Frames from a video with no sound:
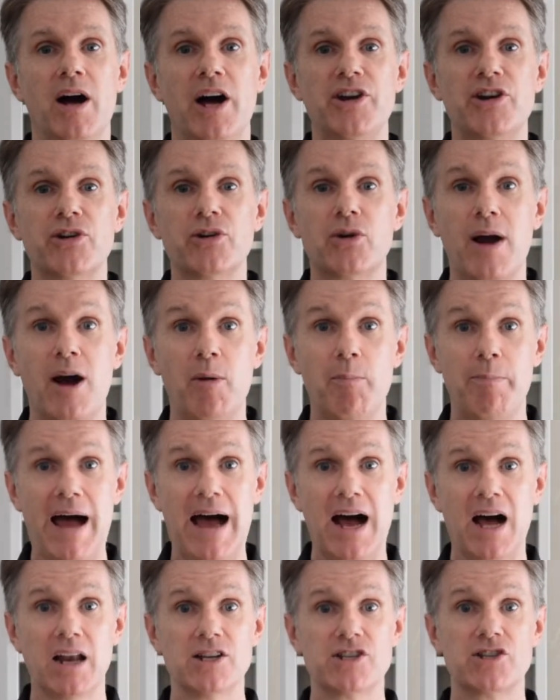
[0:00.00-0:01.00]
underground
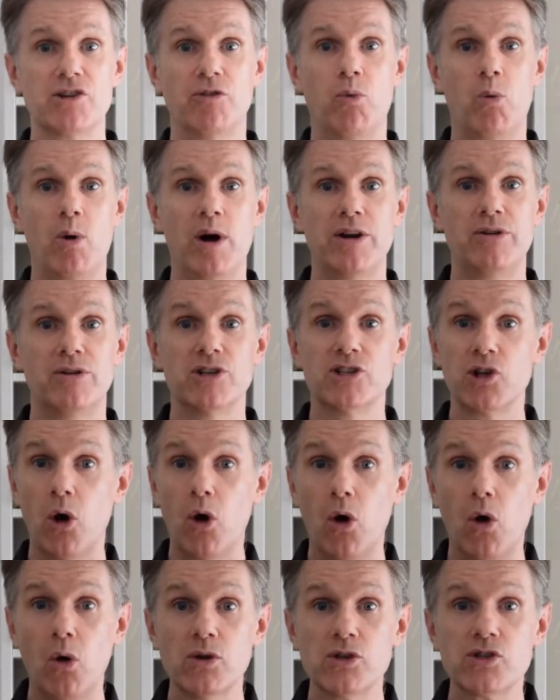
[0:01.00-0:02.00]
palace of wonders
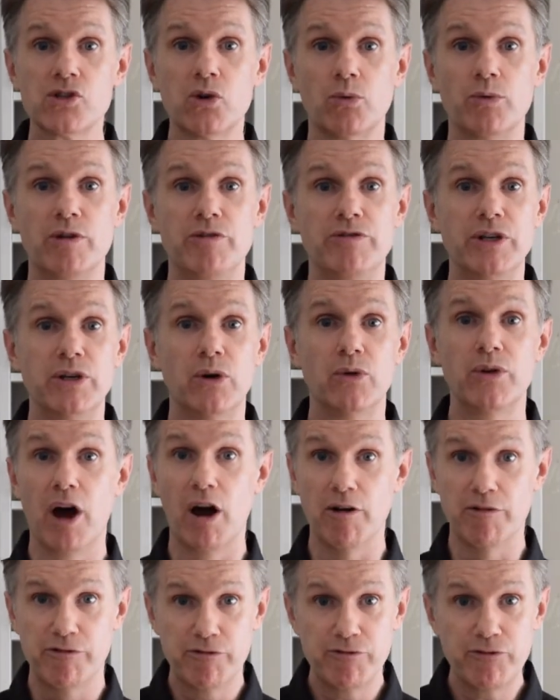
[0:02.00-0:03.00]
also revealed
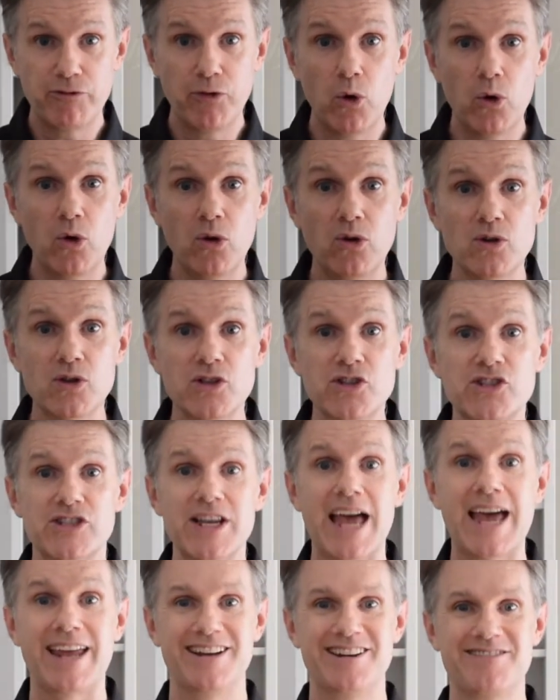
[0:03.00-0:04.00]
a full
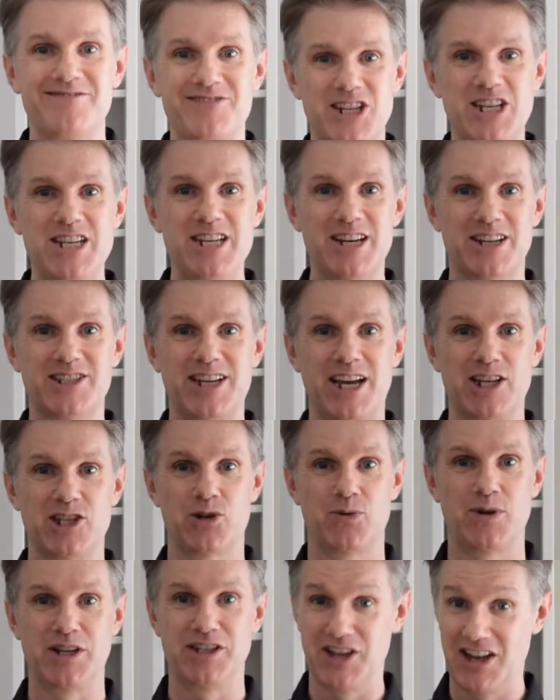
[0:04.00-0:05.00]
set of tea
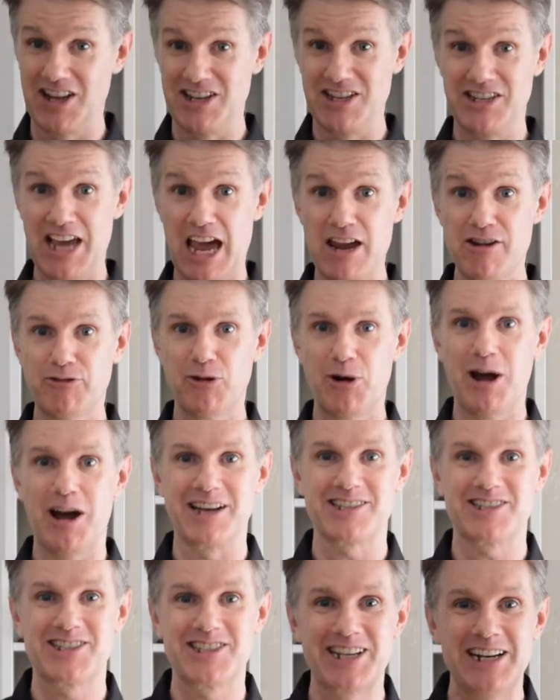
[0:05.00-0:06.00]
accessories, yay for
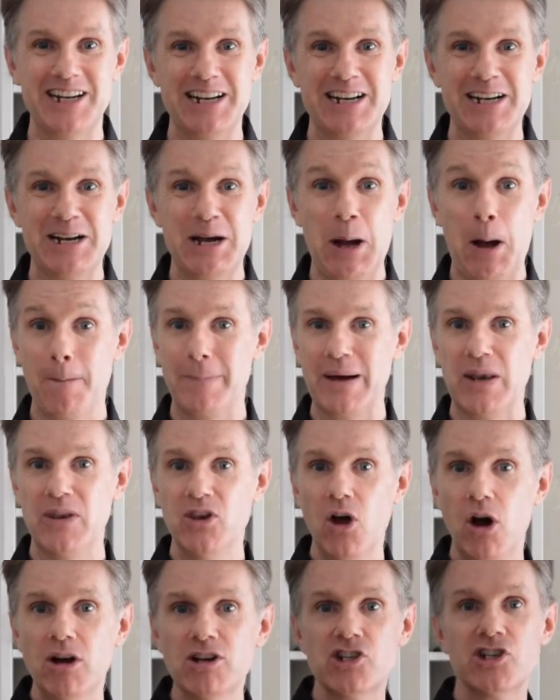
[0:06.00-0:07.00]
us. But
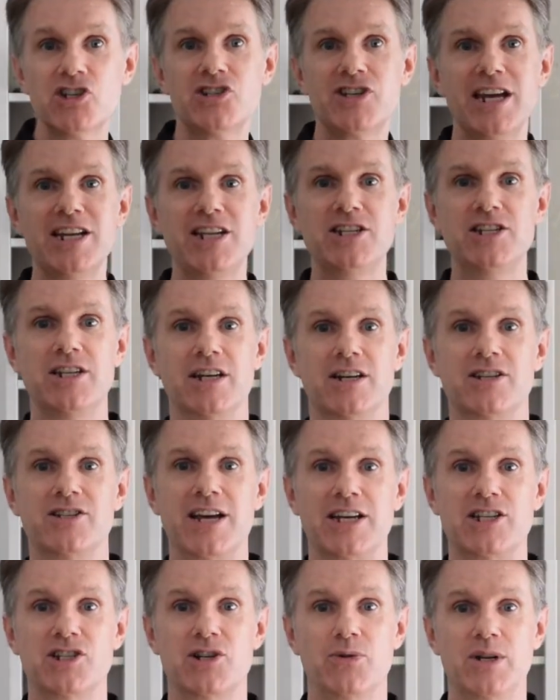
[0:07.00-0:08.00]
not just any tea
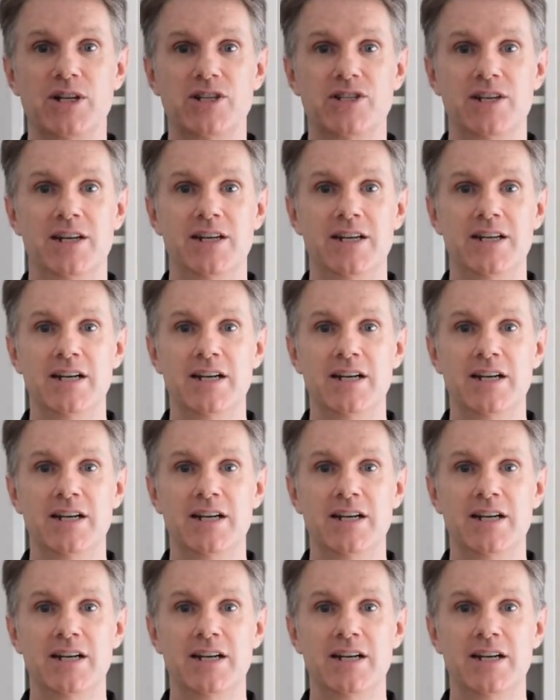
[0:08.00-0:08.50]
accessories,